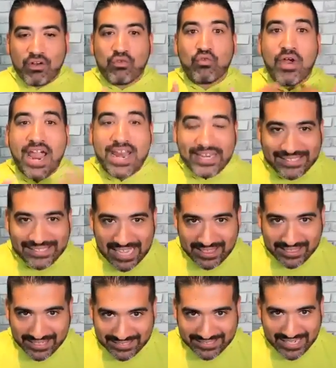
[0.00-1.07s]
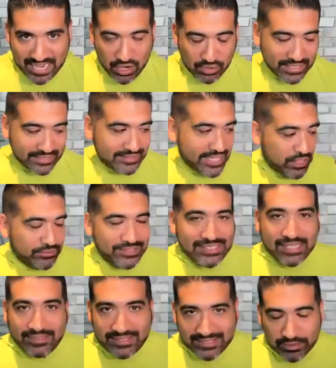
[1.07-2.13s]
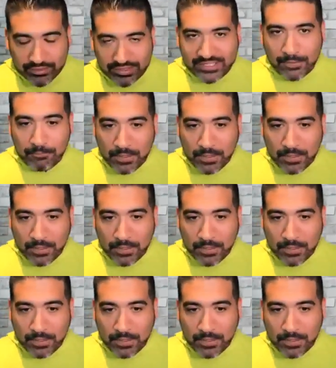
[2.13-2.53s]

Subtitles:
already sent these out, let's say you sent these out to some